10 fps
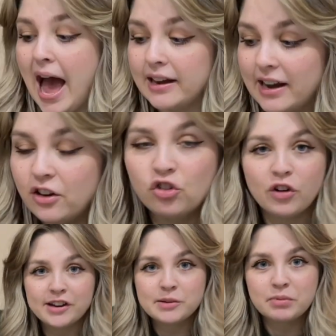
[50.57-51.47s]
and then
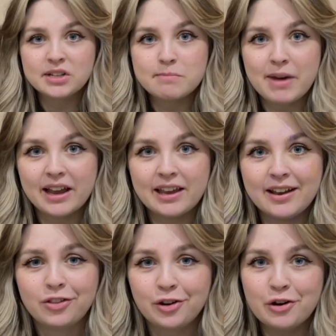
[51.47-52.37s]
tried to put them back
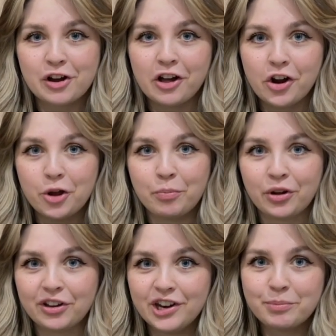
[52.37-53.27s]
here to look
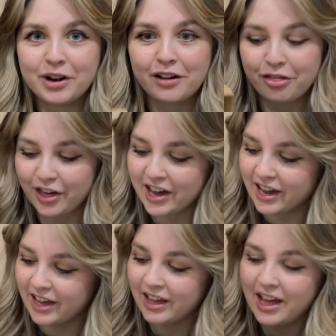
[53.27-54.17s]
unopened, but I
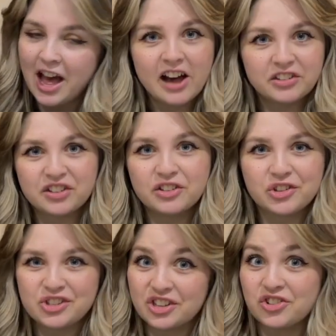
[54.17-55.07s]
think I didn't
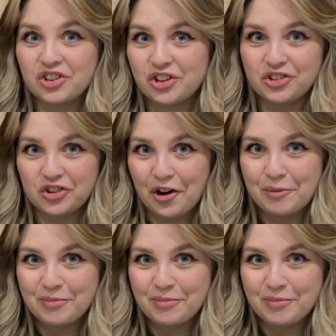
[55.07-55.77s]
do such a good job.